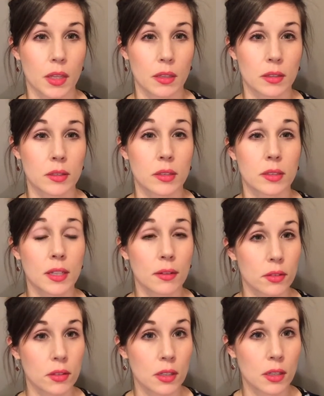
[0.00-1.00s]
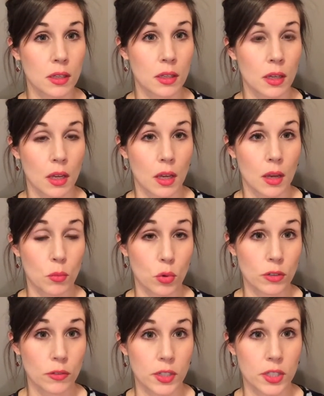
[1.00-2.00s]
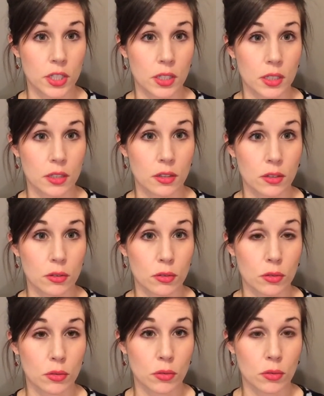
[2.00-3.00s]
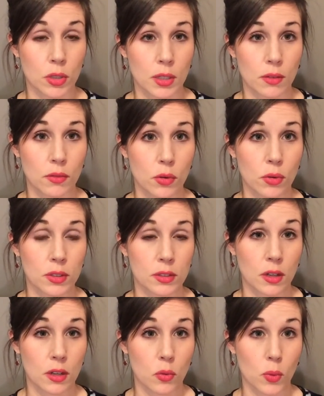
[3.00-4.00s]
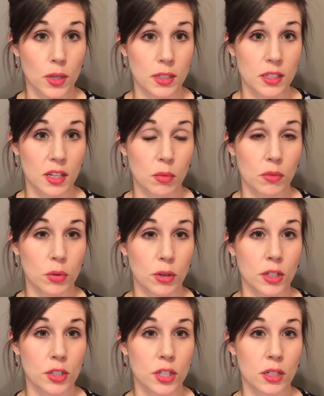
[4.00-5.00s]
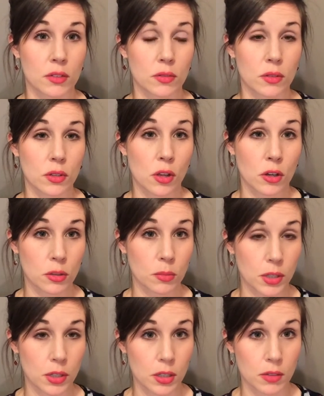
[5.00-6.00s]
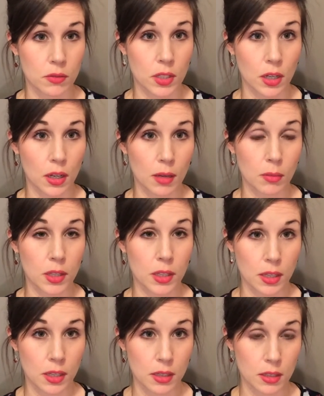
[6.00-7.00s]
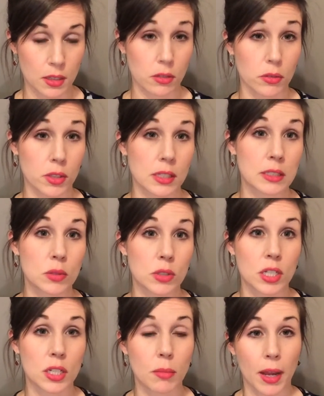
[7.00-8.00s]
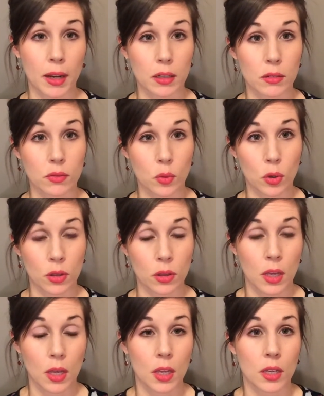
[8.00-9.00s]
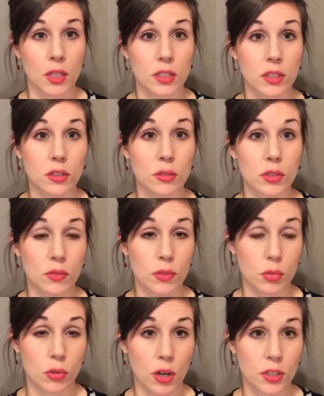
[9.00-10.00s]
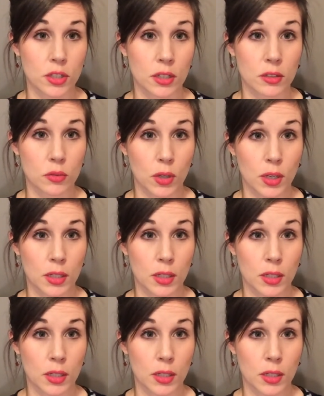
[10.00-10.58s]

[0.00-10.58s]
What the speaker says: It's definitely more efficient to focus on one type of project for a longer period of time than continually switching back and forth to different projects.